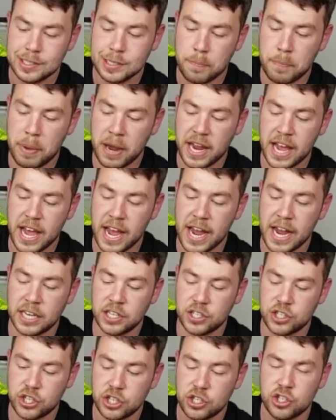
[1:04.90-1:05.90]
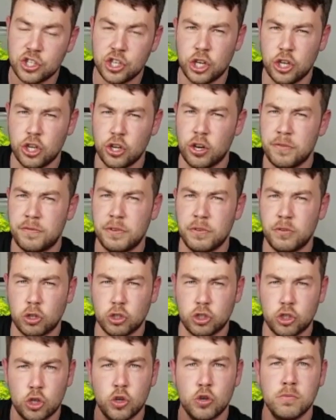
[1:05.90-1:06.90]
to pH, so you know if you've
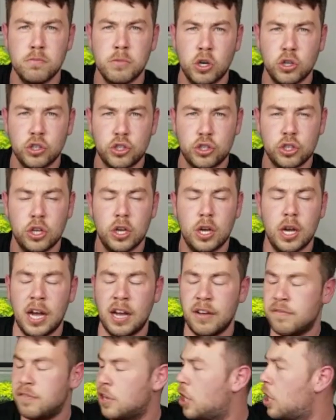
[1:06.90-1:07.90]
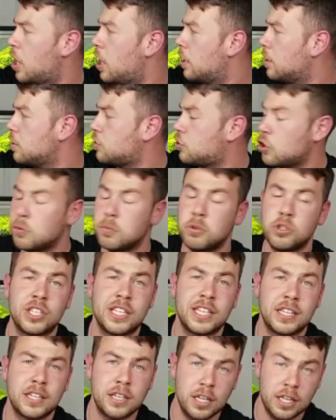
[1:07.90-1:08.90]
got too much
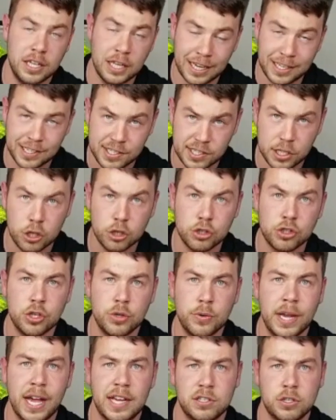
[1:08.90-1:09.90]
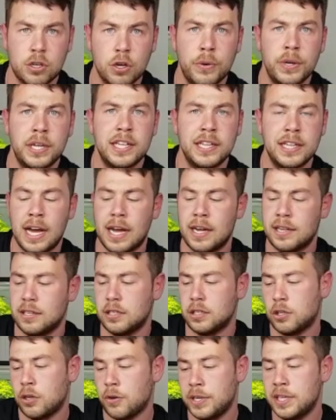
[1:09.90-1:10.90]
like CO2 gas going in that
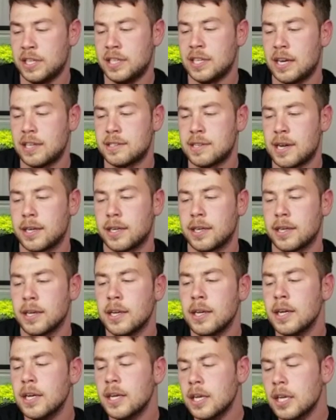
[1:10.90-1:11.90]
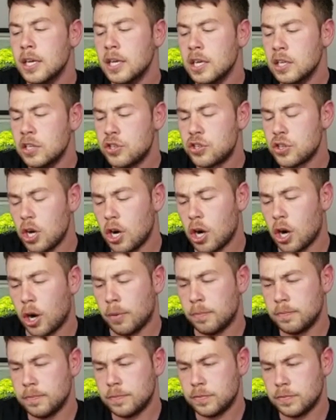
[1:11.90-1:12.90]
tank.
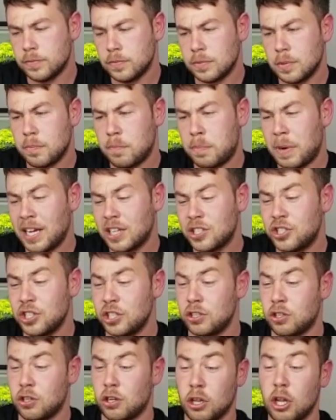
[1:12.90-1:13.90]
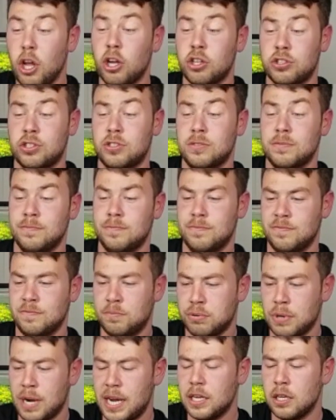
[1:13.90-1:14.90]
So, packaging gloss,
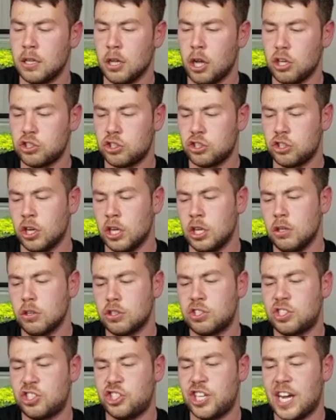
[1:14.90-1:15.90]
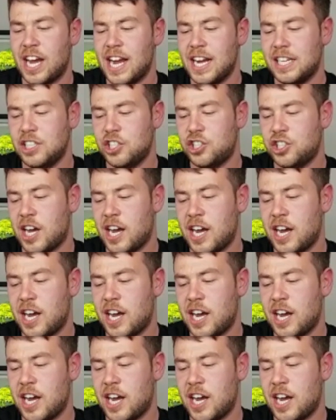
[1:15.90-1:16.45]
bright gloss, so it looks shiny.